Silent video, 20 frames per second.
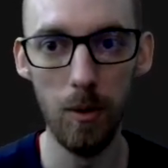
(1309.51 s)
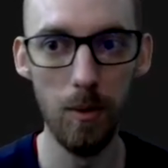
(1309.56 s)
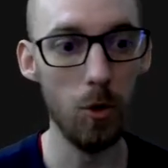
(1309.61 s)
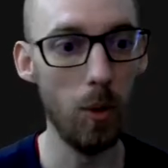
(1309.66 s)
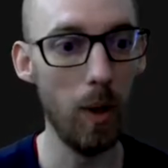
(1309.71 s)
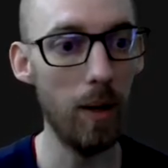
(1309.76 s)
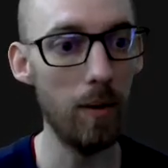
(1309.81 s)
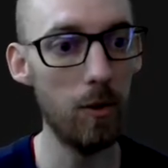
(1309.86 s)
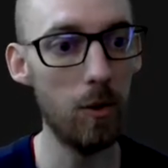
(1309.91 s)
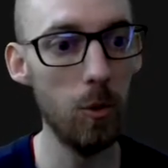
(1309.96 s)

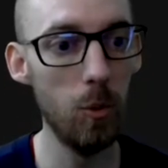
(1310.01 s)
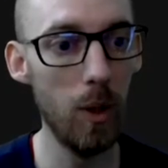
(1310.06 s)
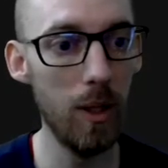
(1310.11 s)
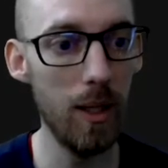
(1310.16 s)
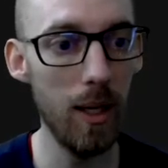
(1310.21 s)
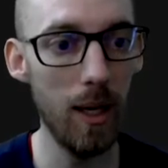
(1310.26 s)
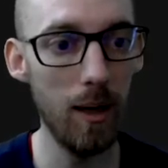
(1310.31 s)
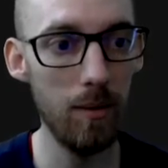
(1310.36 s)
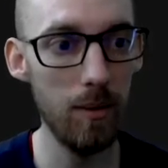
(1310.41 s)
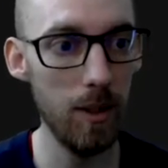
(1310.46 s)
So after
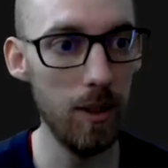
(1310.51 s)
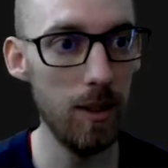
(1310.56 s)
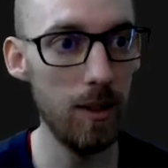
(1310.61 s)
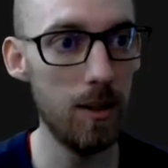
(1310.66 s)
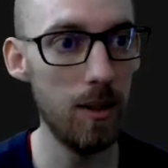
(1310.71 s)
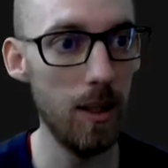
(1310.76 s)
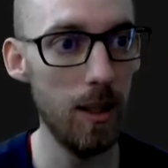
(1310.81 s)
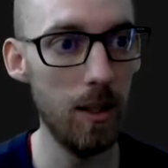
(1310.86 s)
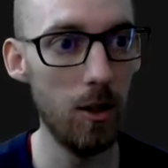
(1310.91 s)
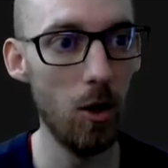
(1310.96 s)
we have
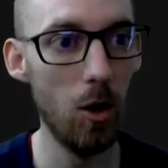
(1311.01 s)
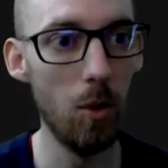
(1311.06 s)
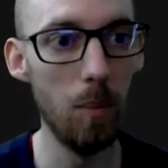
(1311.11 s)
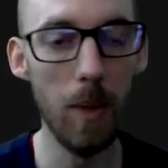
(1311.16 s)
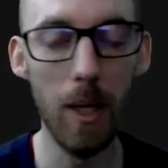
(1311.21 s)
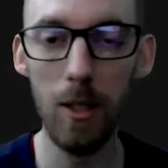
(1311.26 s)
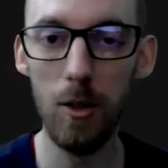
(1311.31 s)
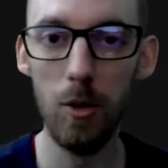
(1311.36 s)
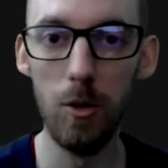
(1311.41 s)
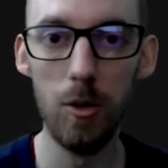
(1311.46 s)
these in our
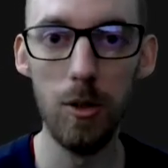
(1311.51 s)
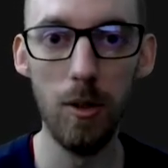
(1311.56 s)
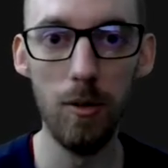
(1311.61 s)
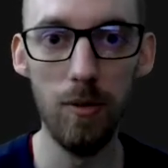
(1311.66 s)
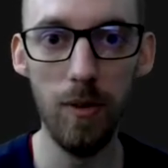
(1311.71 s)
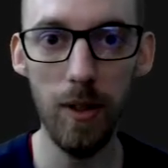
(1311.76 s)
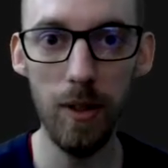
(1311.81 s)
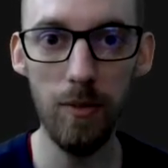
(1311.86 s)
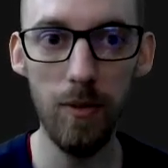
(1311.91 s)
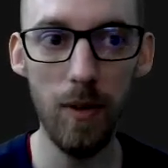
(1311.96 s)
macros
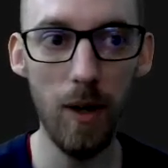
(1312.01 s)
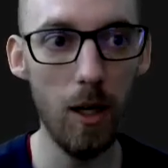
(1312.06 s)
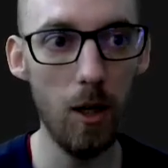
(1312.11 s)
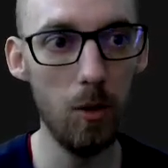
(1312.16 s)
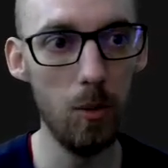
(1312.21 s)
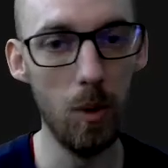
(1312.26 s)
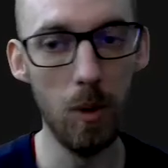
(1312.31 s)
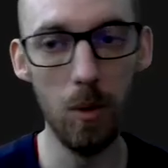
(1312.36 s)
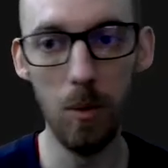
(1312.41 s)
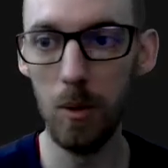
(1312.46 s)
config
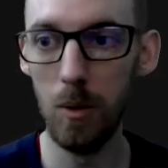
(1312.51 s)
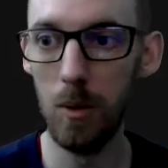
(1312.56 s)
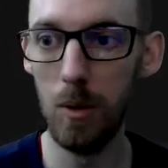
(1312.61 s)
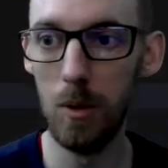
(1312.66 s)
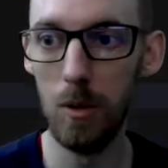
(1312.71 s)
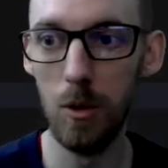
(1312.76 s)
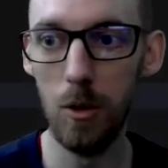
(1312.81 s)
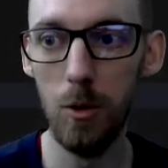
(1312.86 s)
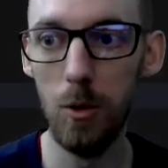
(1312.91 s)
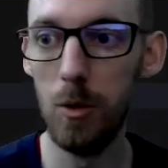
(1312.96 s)
file, what we're going
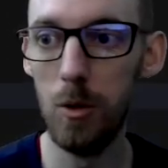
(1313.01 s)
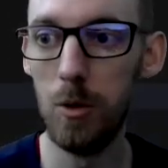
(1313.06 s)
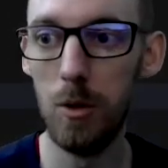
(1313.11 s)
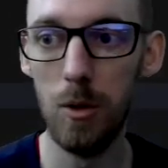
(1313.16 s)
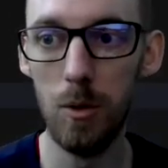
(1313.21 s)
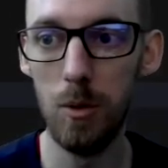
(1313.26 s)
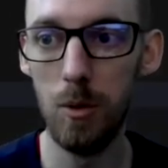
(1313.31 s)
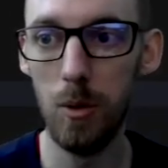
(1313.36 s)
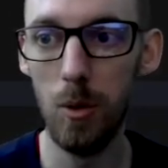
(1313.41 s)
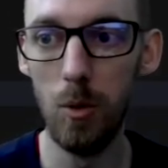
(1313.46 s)
to do is
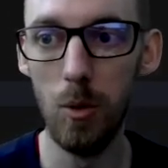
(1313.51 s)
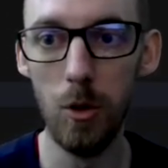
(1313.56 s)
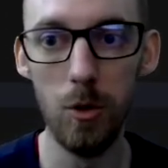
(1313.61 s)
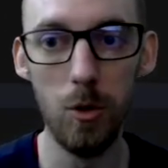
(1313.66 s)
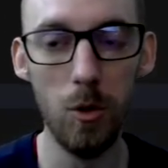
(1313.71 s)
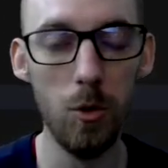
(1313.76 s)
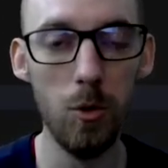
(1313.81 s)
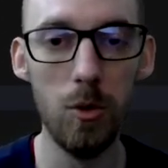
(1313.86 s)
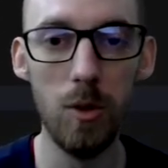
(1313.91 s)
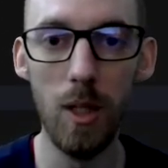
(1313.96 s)
just going
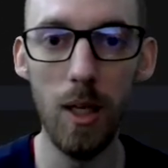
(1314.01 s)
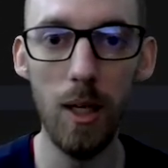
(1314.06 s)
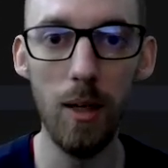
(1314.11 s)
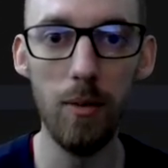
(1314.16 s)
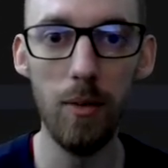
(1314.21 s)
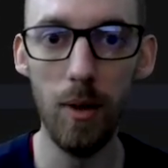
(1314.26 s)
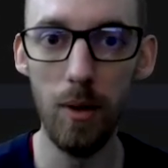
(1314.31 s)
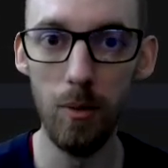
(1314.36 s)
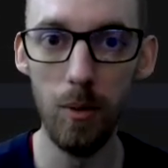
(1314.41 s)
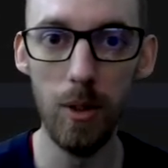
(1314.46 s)
to
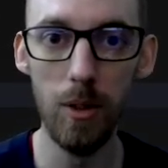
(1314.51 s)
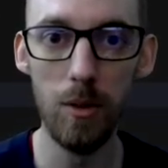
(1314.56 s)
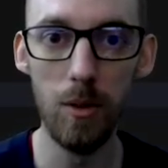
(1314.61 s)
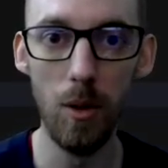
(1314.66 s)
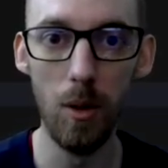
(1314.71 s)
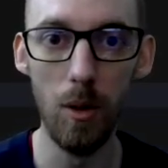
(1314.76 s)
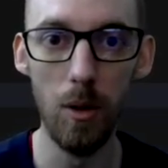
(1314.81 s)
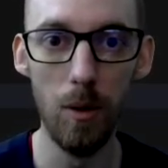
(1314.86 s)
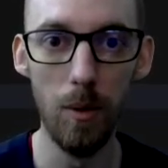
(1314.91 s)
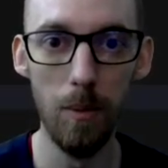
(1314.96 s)
save and
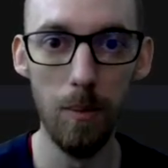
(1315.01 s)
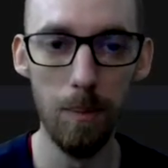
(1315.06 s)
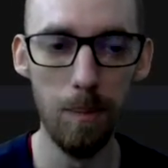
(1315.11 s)
restart.